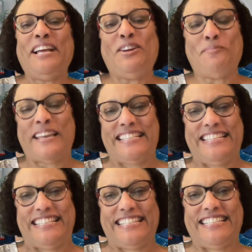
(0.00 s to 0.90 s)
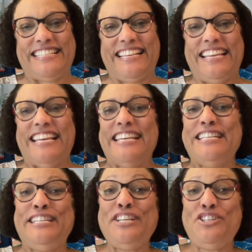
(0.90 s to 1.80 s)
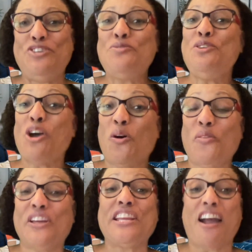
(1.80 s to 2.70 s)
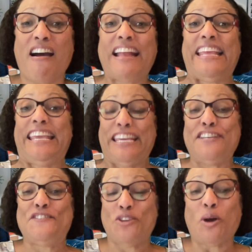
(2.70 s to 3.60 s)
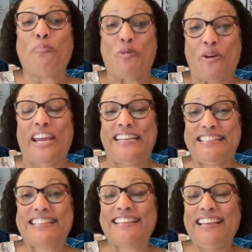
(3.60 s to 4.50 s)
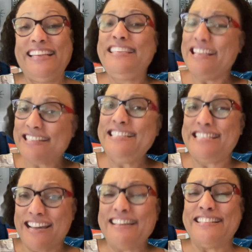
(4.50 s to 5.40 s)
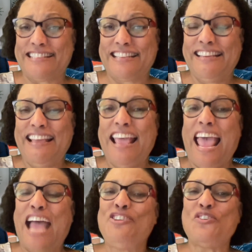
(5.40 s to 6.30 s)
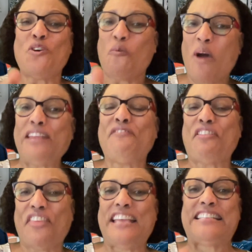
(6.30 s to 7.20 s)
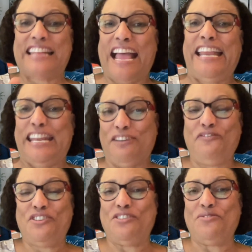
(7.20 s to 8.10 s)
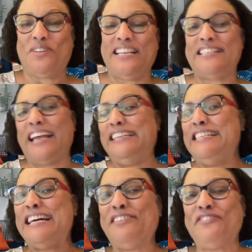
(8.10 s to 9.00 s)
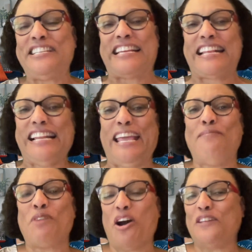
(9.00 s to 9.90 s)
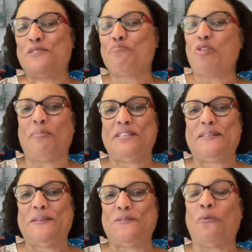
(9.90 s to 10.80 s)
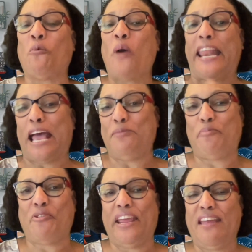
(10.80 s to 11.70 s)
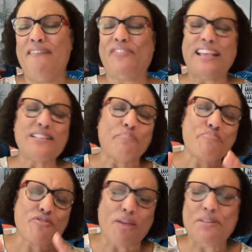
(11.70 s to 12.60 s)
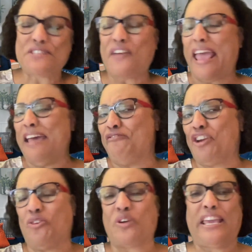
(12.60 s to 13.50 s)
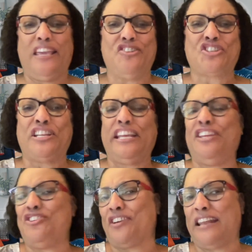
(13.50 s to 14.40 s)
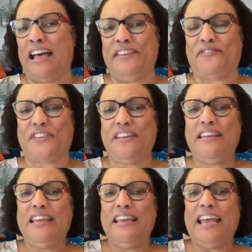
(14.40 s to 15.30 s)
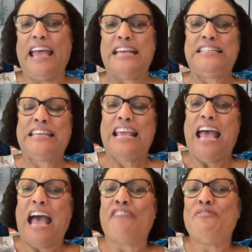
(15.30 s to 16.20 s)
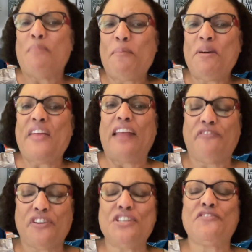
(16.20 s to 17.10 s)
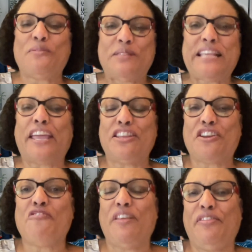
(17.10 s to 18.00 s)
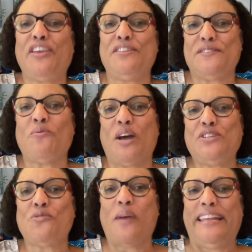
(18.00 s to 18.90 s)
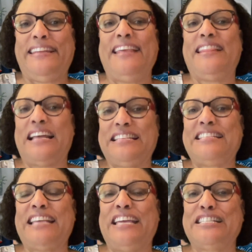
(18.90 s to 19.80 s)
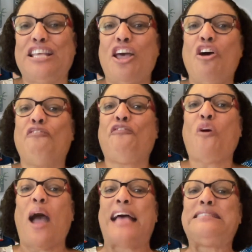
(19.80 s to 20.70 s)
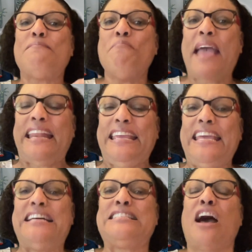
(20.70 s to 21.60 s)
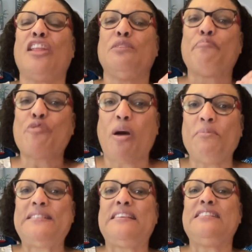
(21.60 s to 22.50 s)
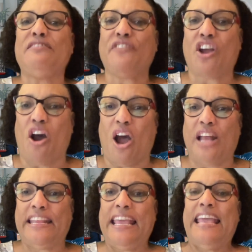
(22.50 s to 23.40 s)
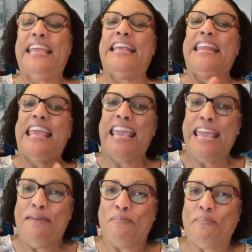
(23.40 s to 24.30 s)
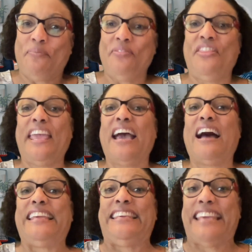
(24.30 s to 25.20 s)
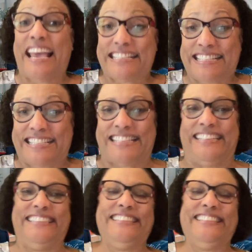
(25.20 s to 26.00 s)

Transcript: Hello, my sisters. Did you know that God hears your prayers? Yes, He does. And you know, one of the things that I love to do is I love to claim God's promises when I pray. There's a promise for every occasion in your life. And I remember that verse from 2 Corinthians 1:20 that says, "For as many as are the promises of God, in Him they are yes."